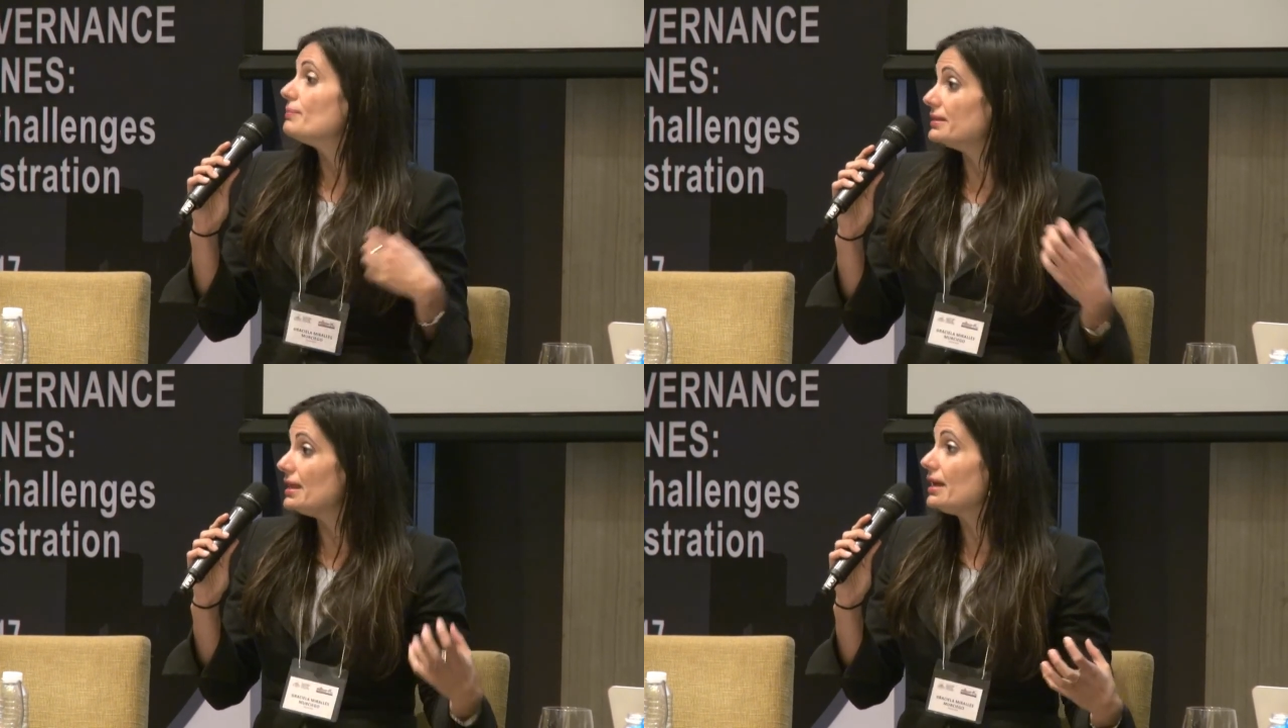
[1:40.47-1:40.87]

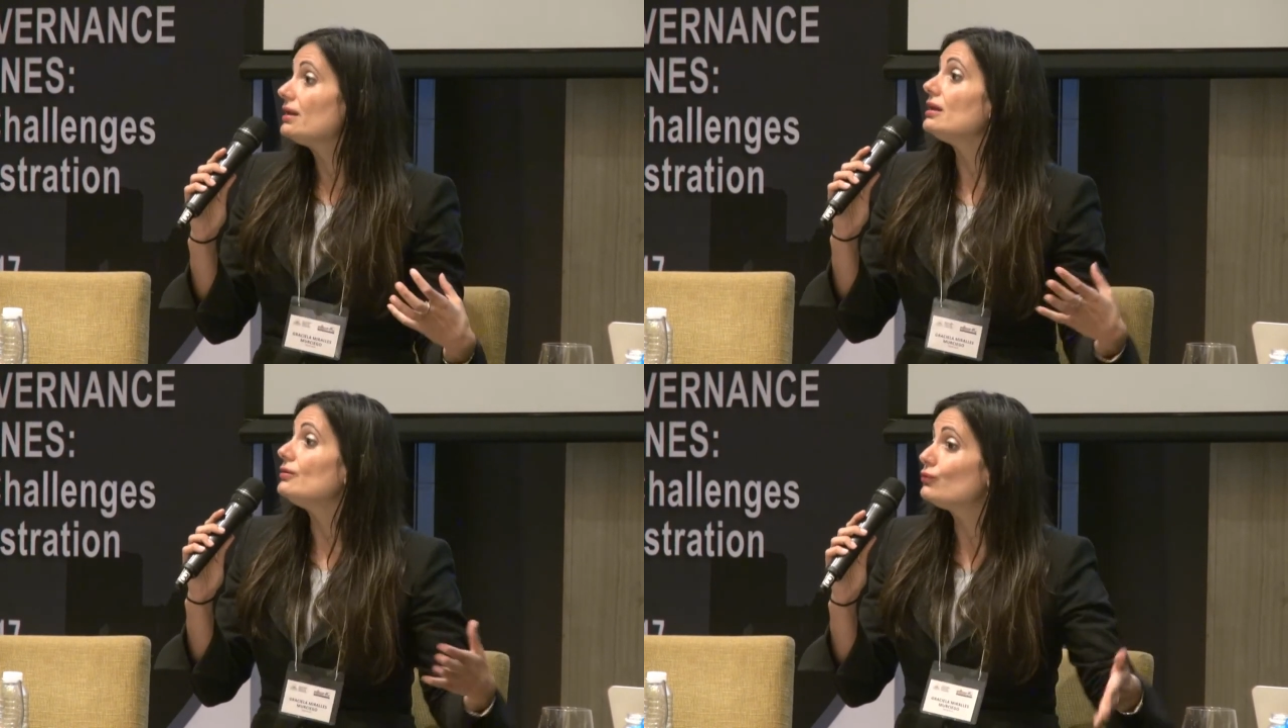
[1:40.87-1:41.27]
But
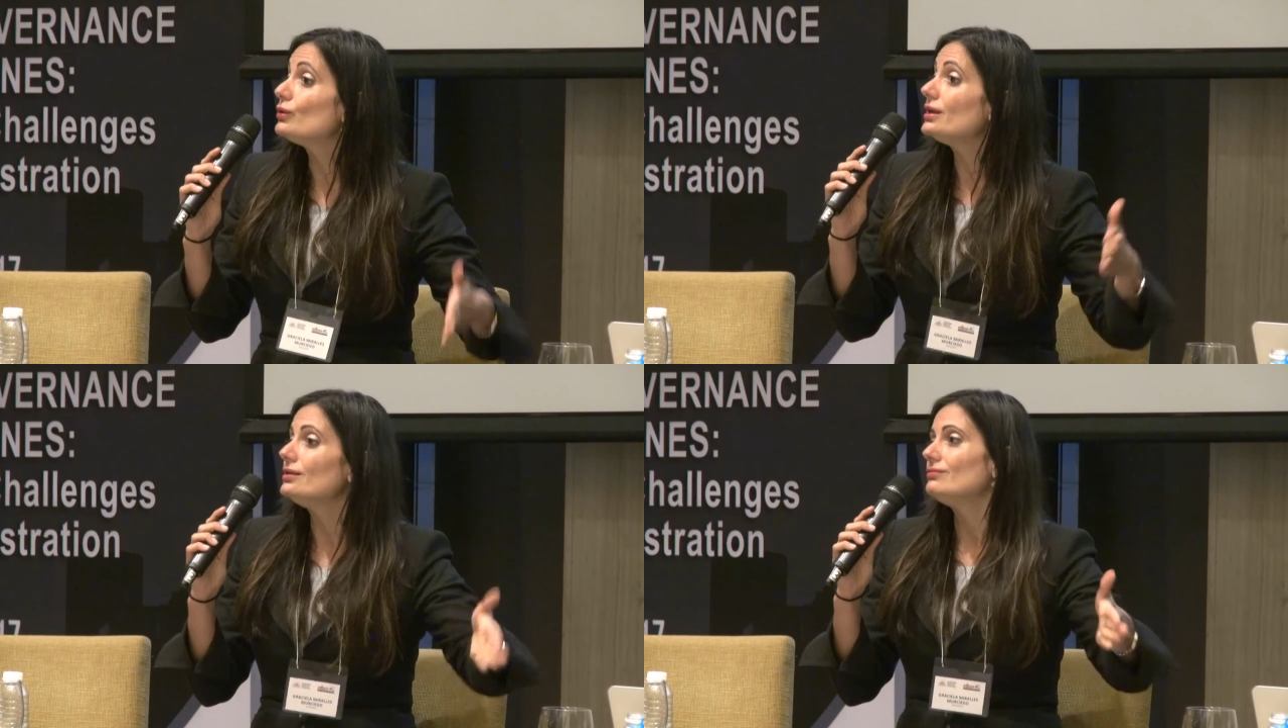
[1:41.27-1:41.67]
then if
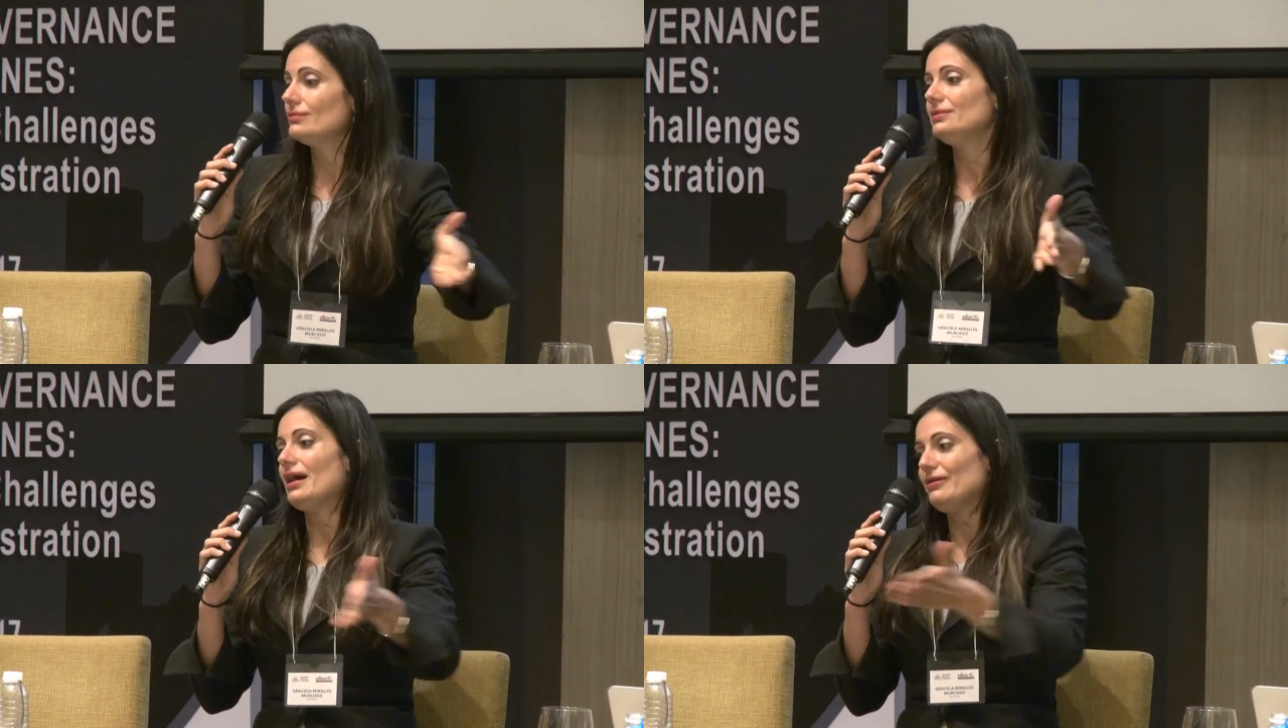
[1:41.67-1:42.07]
we
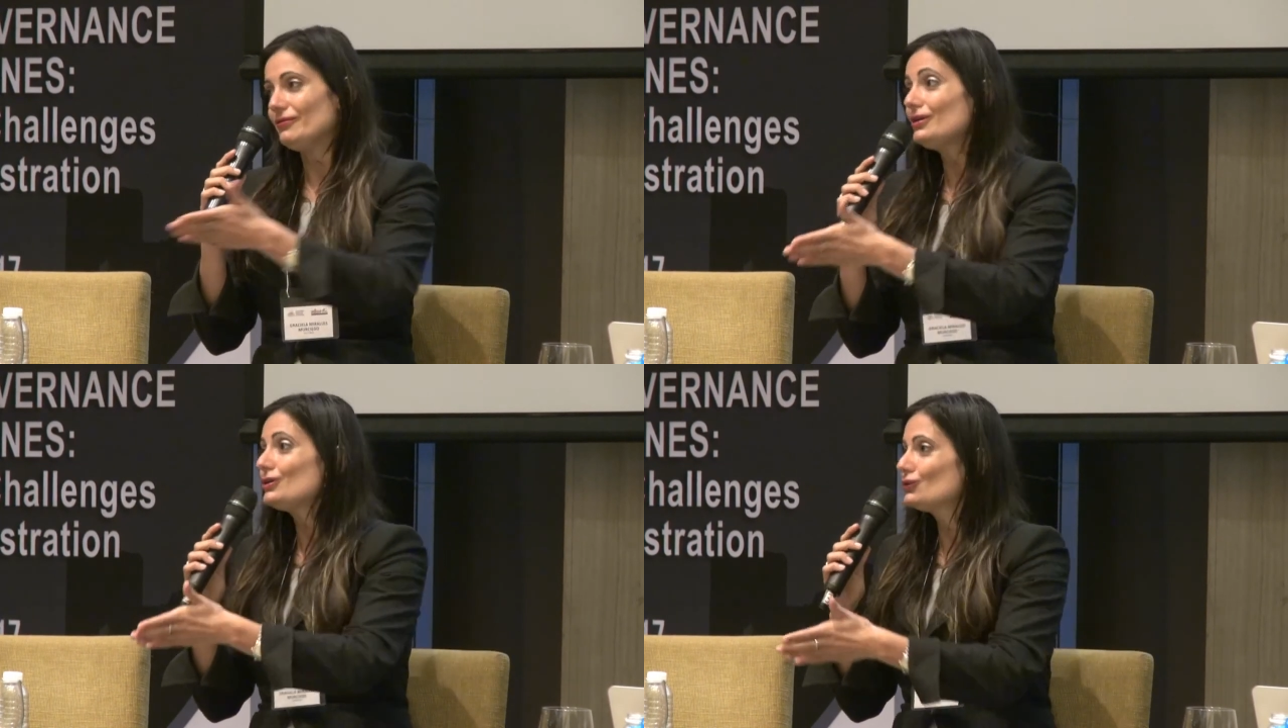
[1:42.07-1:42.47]

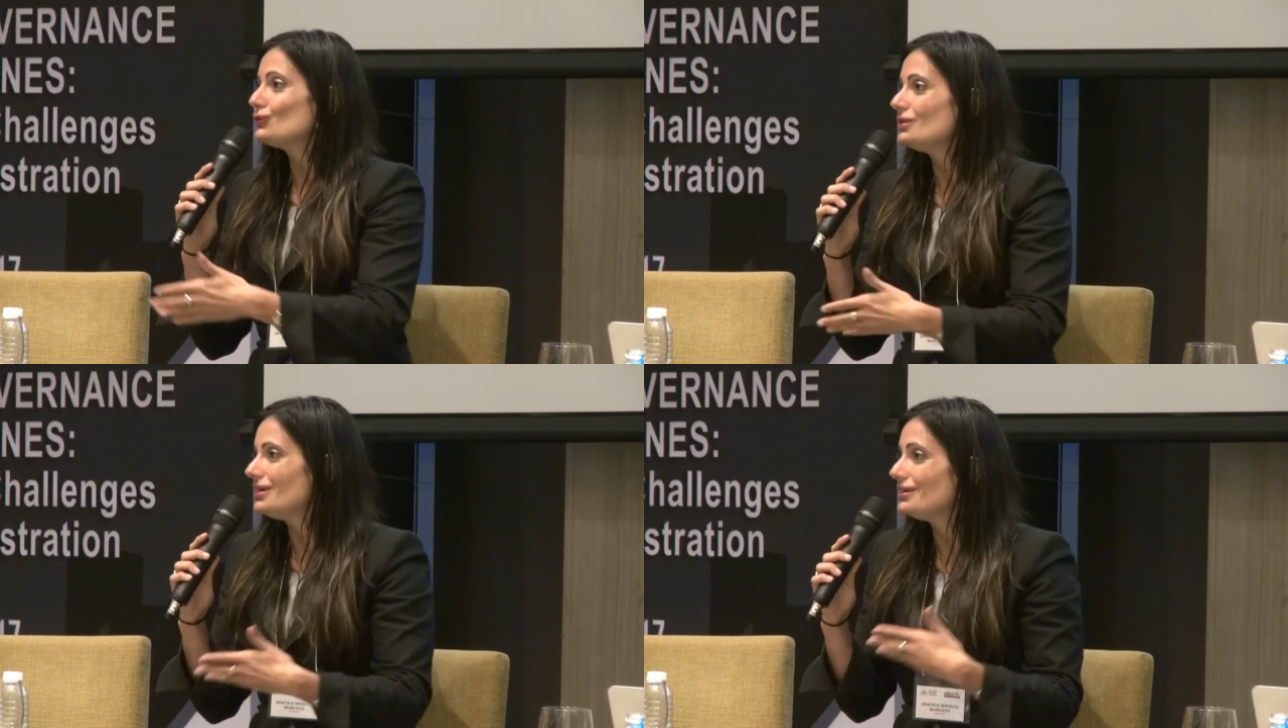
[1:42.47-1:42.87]
divert to
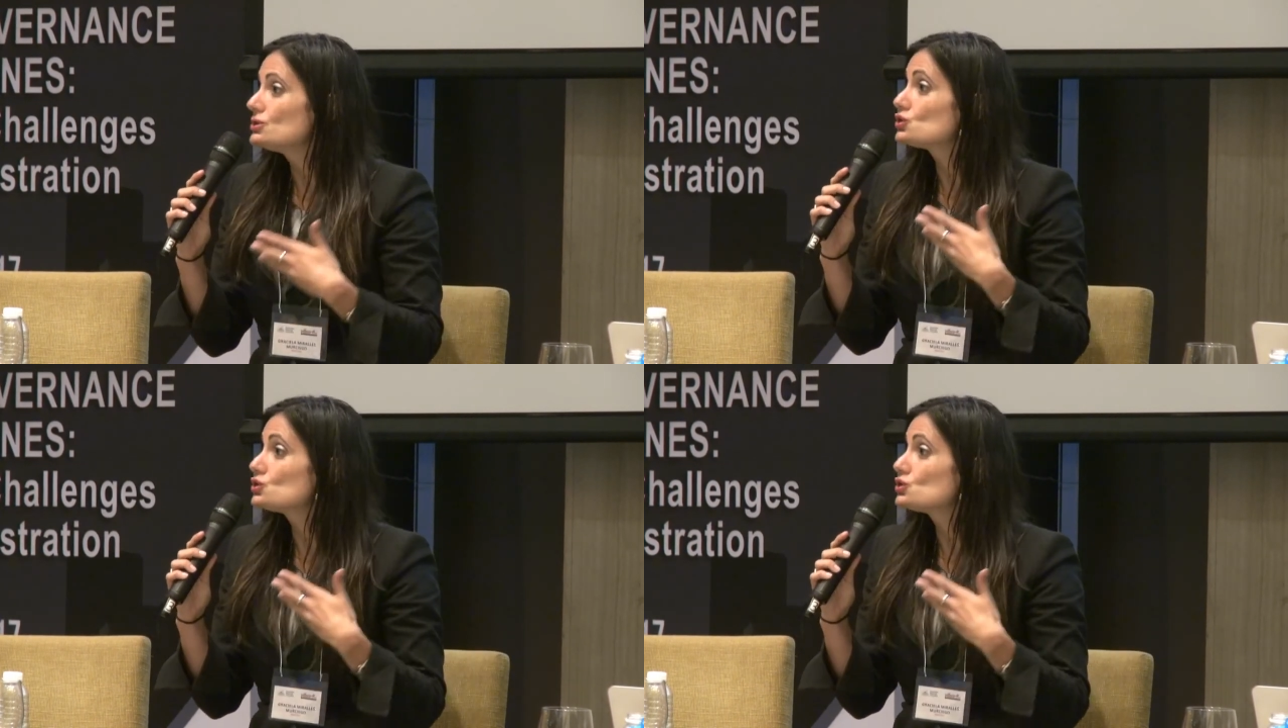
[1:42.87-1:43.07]
the